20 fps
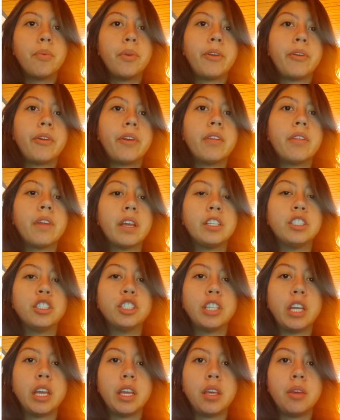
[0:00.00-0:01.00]
period and
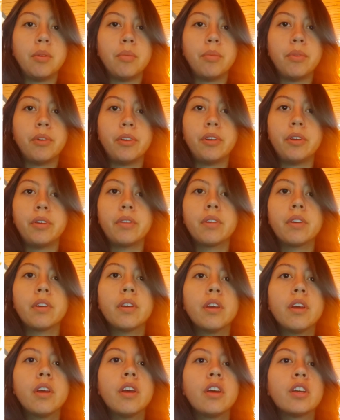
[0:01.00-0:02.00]
shaking period.
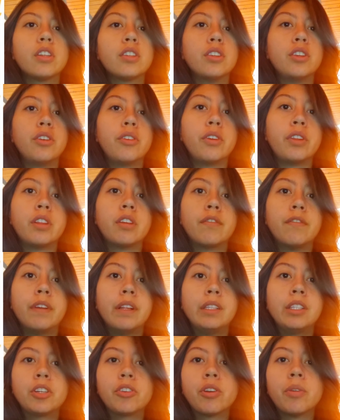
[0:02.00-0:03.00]
During the
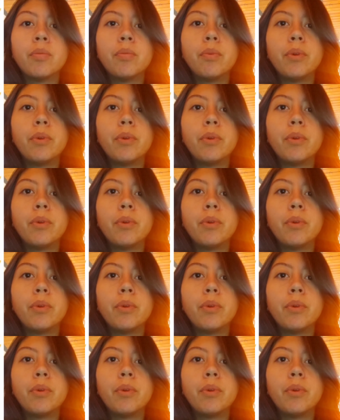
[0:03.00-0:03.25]
filtering